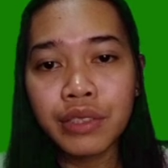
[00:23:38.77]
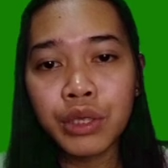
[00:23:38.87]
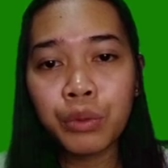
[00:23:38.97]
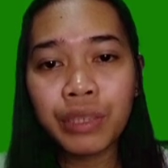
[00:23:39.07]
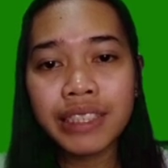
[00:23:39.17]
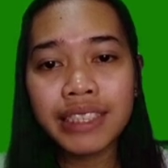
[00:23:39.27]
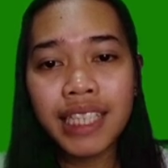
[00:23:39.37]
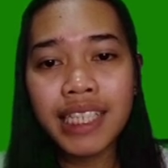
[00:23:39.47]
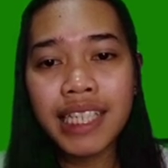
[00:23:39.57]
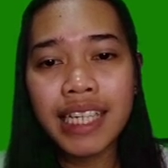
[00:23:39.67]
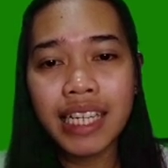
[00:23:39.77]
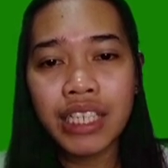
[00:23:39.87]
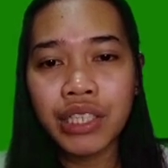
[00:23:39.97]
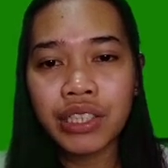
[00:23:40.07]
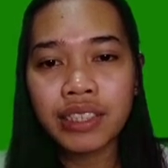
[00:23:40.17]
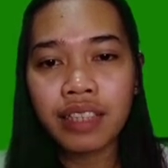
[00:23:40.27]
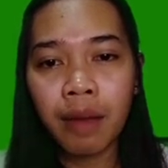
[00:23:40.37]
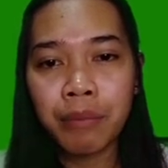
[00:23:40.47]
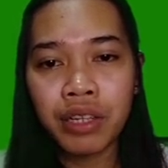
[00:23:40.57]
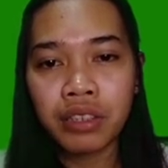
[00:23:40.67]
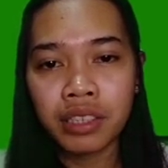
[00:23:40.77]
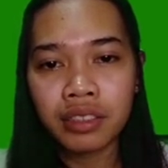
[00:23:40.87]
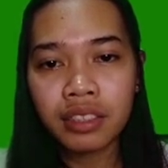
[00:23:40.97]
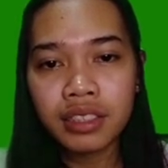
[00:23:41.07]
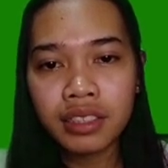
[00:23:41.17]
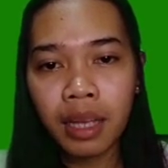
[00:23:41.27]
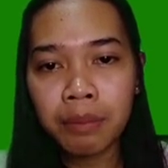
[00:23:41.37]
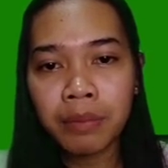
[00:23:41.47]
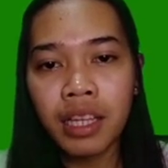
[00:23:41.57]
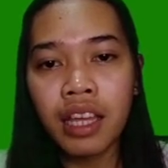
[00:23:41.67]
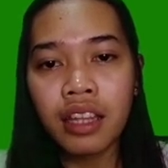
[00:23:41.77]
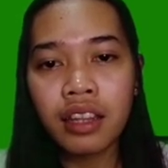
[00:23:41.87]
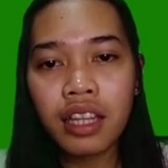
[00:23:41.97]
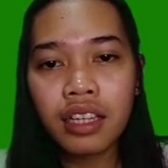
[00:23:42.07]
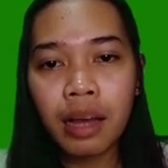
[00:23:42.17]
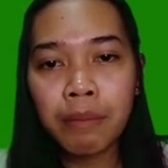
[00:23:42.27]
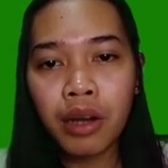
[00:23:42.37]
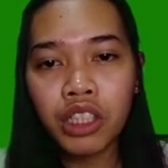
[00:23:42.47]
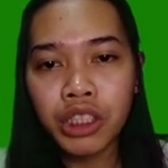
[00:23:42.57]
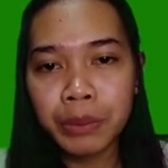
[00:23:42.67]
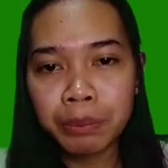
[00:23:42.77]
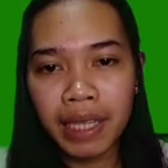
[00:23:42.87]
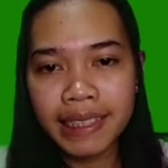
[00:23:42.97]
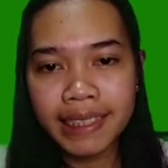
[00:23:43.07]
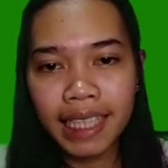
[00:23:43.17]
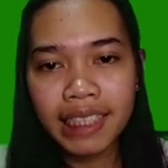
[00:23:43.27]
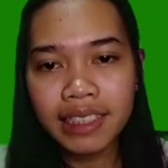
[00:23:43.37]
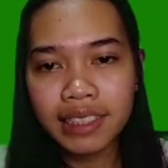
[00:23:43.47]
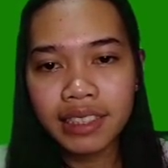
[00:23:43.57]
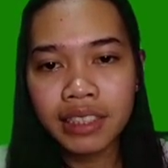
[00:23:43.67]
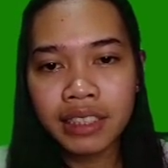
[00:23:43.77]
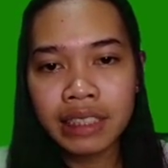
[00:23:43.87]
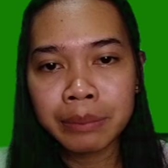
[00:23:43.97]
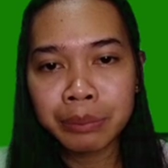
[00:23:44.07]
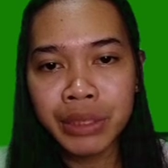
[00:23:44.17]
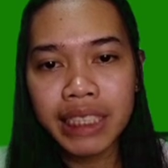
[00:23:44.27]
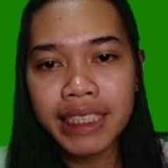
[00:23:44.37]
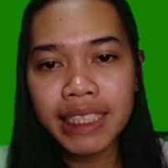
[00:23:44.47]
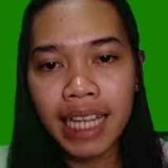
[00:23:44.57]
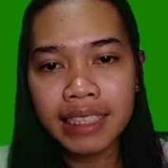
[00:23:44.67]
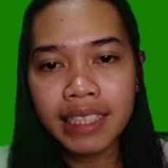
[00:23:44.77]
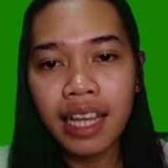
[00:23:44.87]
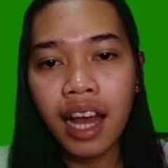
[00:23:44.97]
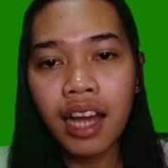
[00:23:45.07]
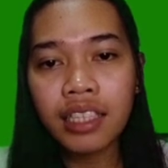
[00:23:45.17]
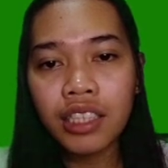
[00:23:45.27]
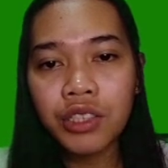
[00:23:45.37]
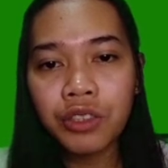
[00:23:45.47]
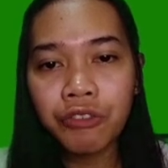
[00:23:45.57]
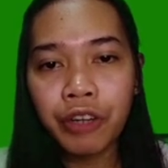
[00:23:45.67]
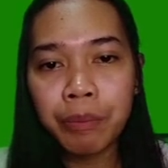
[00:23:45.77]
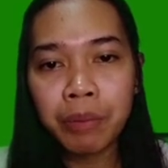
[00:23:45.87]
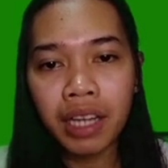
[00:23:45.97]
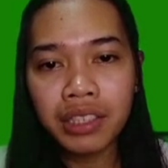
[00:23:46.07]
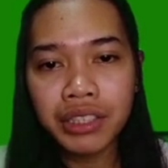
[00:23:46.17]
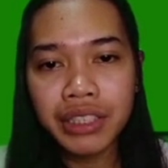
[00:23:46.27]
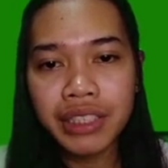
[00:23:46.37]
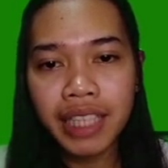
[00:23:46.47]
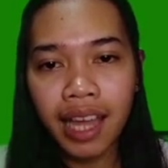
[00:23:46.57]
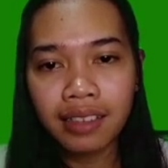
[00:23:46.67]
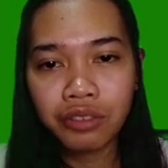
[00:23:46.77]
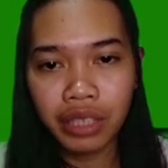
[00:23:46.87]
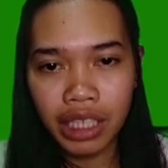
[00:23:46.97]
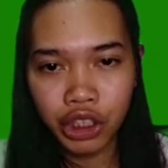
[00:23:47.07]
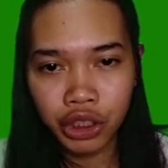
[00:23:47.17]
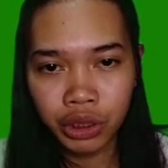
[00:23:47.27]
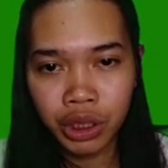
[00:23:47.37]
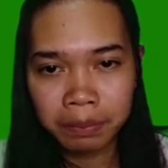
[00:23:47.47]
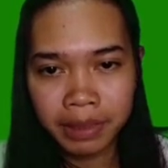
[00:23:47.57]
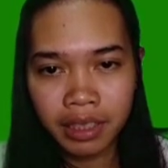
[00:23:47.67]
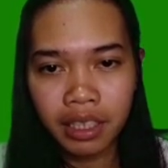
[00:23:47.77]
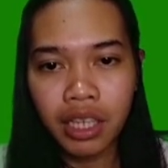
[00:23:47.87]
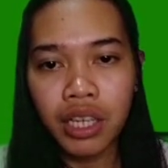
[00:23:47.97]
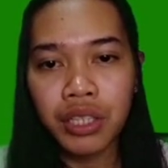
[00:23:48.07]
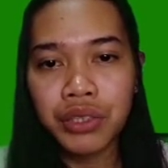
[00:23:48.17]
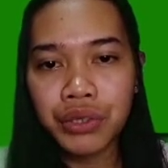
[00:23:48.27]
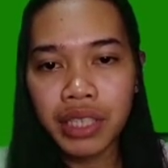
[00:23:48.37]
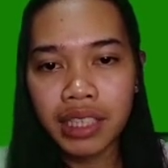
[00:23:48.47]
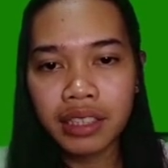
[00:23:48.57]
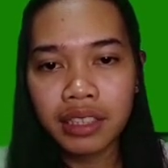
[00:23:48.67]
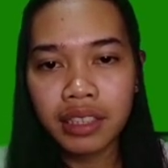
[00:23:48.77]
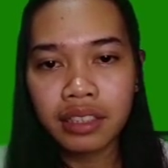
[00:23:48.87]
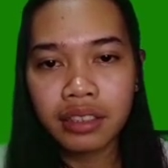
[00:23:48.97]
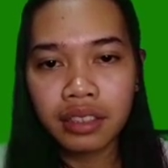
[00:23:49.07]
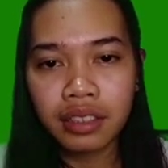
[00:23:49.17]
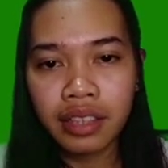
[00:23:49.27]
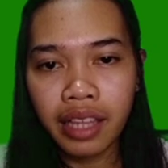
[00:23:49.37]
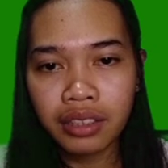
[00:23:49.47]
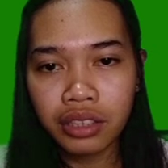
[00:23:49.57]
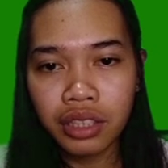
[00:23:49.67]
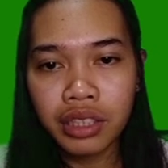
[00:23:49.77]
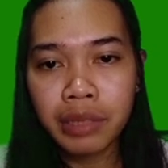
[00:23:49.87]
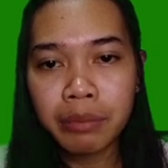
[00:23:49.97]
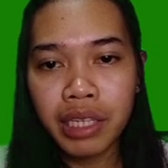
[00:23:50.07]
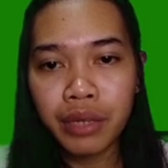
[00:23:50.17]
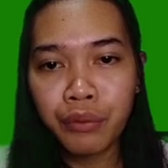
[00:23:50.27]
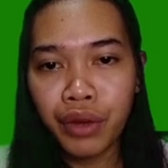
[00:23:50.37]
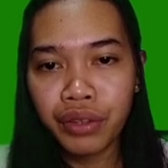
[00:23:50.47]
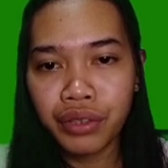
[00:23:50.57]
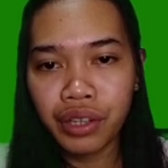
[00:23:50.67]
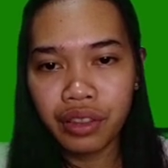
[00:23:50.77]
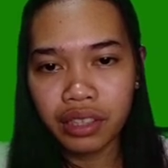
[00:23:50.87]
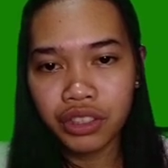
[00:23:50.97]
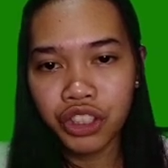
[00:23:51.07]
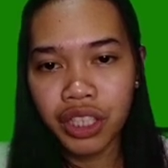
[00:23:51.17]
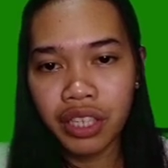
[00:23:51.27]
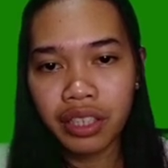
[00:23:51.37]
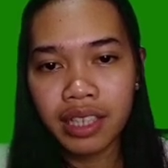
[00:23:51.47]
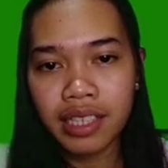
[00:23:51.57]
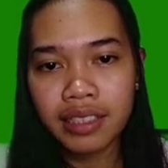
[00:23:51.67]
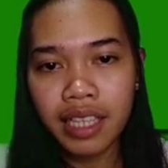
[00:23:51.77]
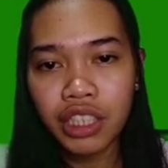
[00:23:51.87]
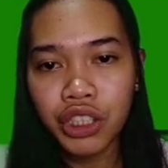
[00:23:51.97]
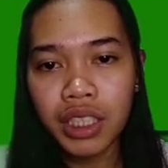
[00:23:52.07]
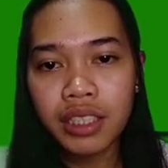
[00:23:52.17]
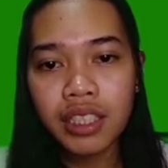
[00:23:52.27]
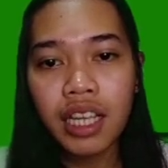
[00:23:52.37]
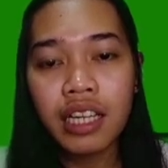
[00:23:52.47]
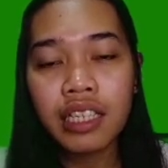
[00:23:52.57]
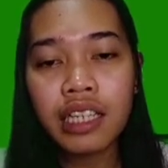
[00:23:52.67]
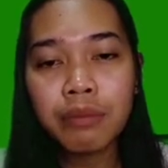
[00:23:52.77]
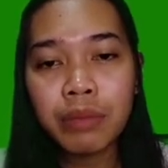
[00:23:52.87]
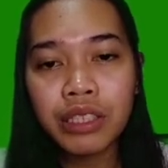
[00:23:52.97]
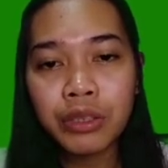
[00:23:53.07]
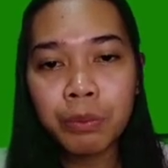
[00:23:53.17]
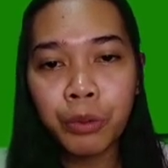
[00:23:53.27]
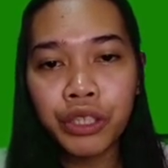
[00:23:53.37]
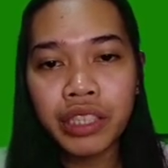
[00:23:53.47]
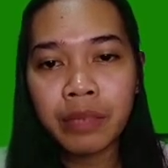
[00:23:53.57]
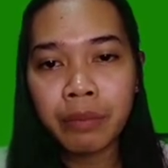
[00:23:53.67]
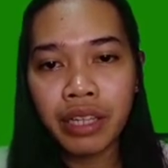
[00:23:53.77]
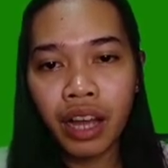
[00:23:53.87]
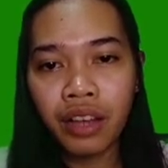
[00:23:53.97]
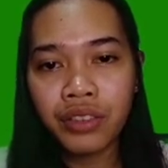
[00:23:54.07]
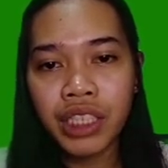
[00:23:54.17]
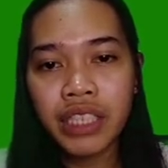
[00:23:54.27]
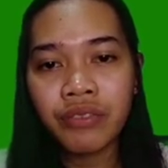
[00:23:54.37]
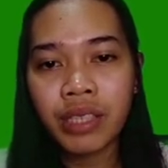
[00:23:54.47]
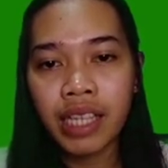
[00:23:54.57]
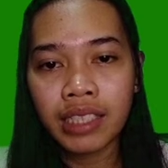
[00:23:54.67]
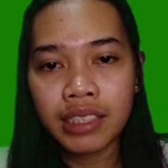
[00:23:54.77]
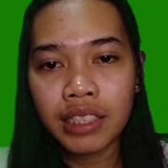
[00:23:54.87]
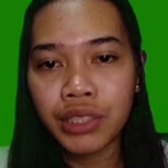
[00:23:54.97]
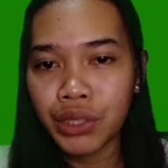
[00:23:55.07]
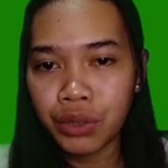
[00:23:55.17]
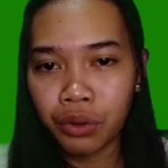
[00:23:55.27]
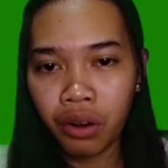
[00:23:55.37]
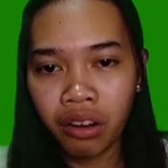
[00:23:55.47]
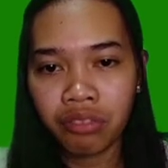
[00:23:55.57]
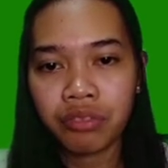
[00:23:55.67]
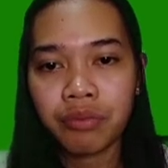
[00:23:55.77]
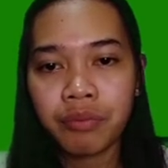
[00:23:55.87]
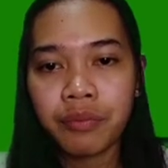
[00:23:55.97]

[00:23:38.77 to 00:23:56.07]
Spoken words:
So, when studying a new topic or concept, think about your past lessons or experiences and look for patterns and relationships. You can then determine whether these generalizations can be supported by other evidence you know of.